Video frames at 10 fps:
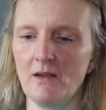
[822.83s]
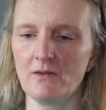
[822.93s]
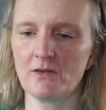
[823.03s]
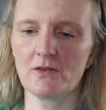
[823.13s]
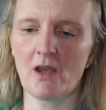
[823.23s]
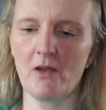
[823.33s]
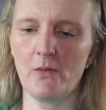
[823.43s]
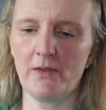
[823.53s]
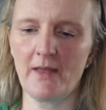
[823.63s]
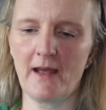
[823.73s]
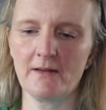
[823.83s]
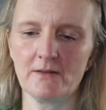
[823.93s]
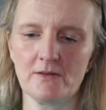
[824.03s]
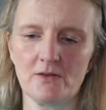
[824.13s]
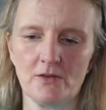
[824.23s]
just go with that
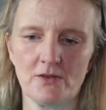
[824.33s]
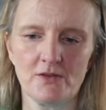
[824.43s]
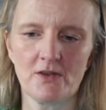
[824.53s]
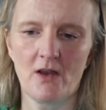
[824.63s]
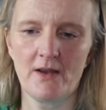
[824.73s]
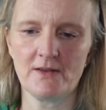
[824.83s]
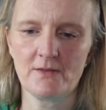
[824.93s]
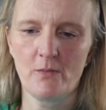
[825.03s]
sort of size.